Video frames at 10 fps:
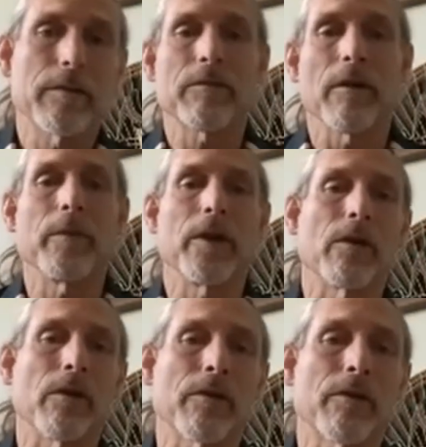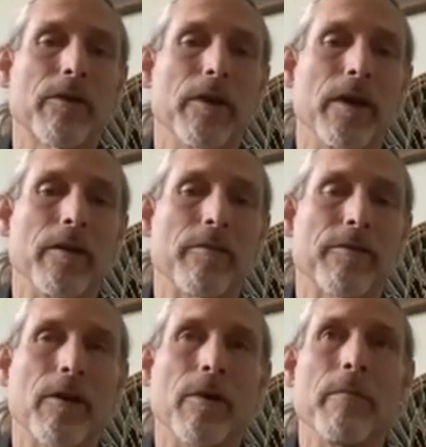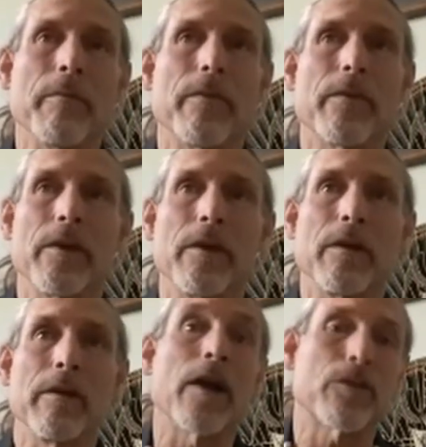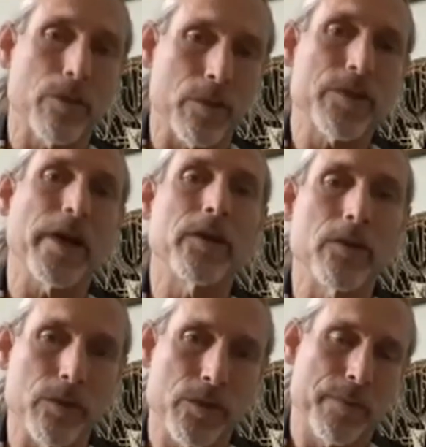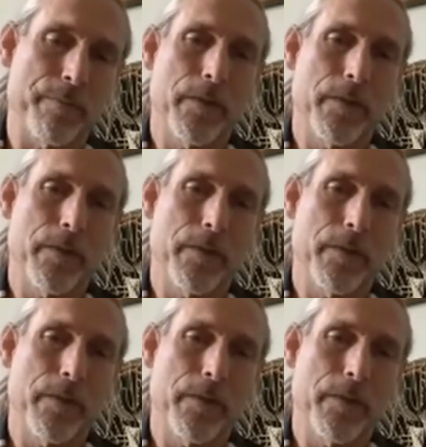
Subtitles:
from the earth and from the natural cycles.